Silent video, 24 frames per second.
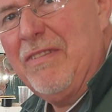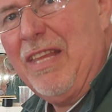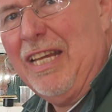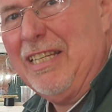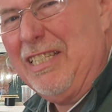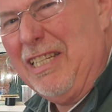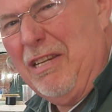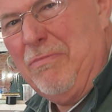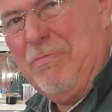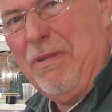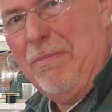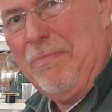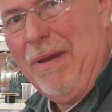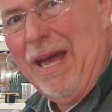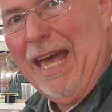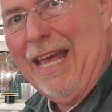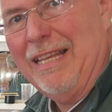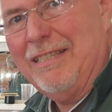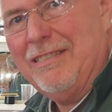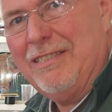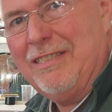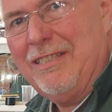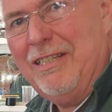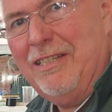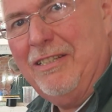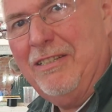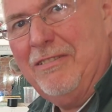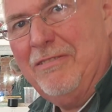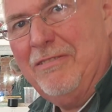I did my best.